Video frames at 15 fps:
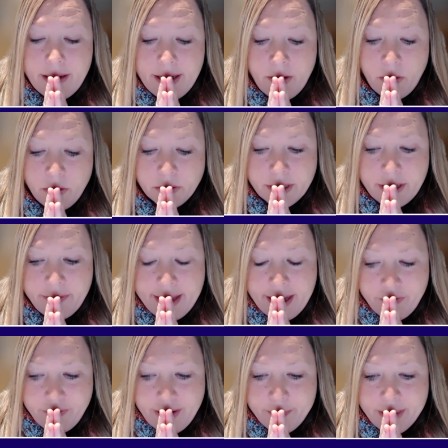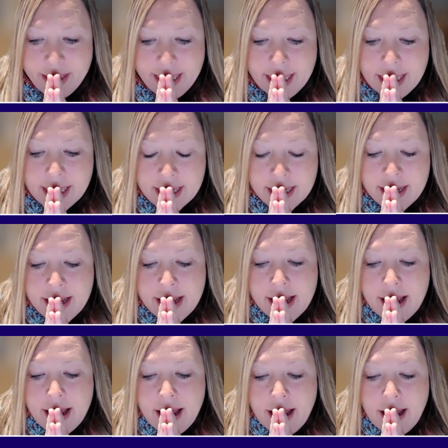also their family.
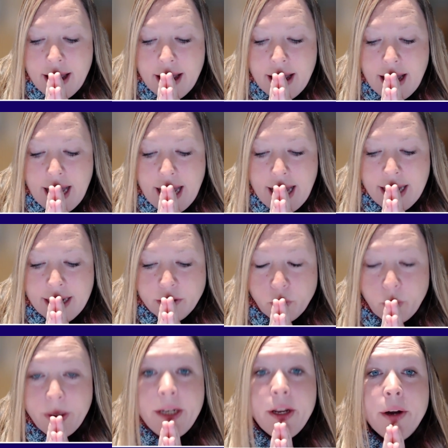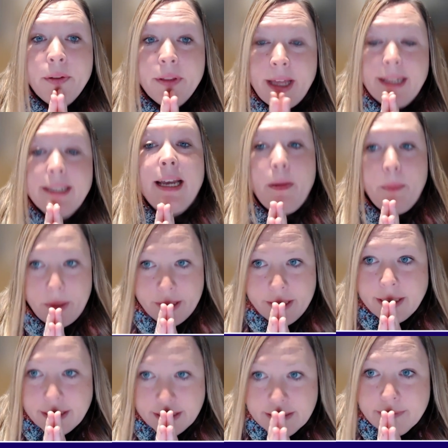And we know that's
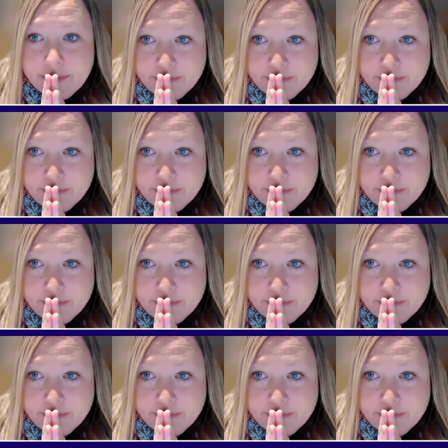happened,